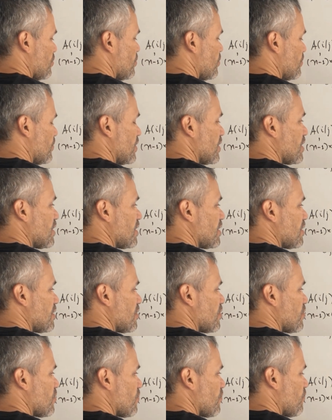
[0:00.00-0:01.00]
3,
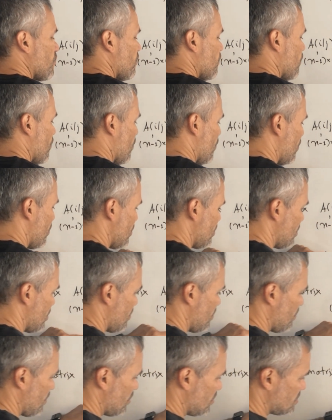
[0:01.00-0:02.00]
4,
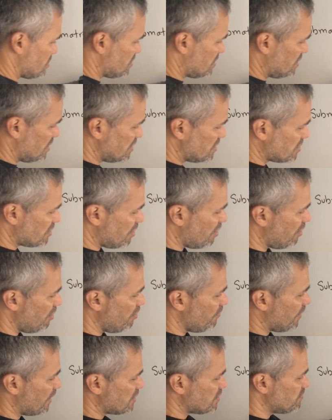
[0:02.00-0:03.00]
because this
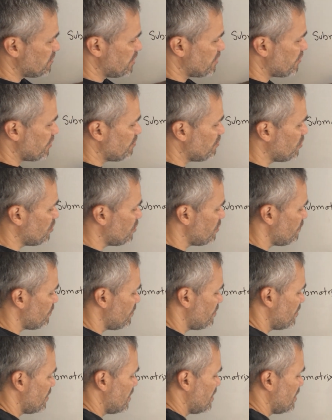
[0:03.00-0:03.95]
column has been removed,